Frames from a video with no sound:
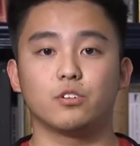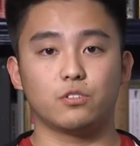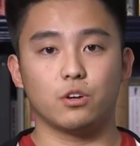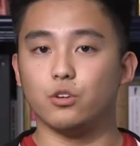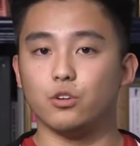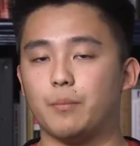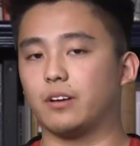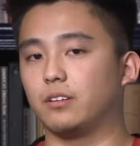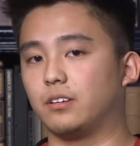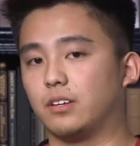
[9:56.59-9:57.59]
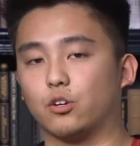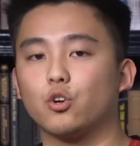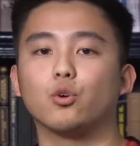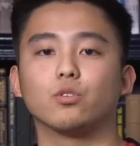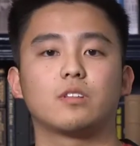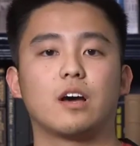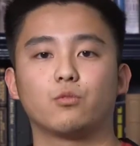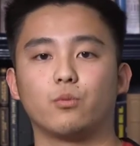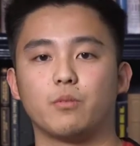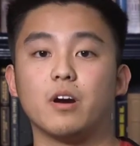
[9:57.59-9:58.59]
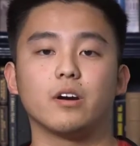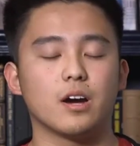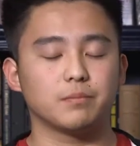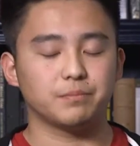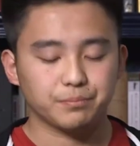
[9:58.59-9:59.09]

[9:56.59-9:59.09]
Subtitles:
so you'll automatically get gold status with Marriott.